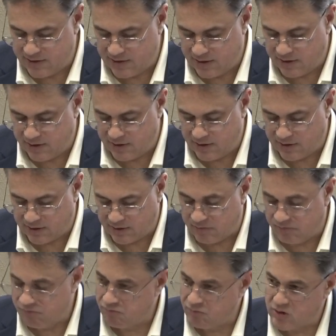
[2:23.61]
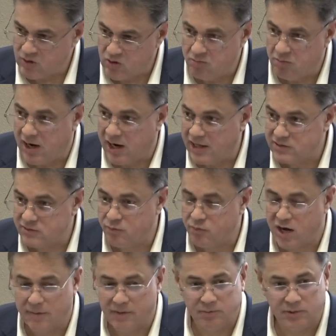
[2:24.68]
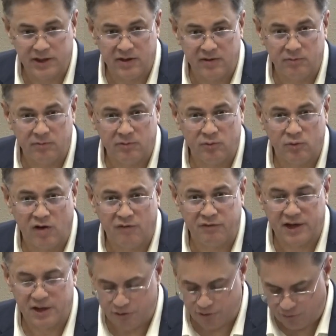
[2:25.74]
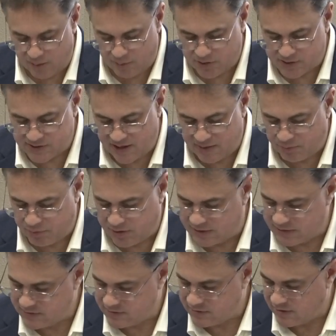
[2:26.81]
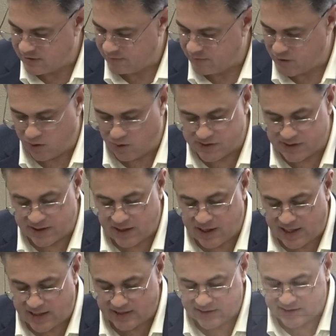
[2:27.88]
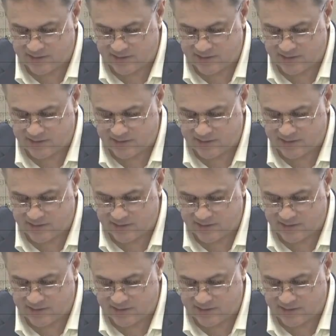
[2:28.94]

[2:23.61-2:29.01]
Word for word: and uh, new bonds would probably roughly 3% plus uh, closing costs, et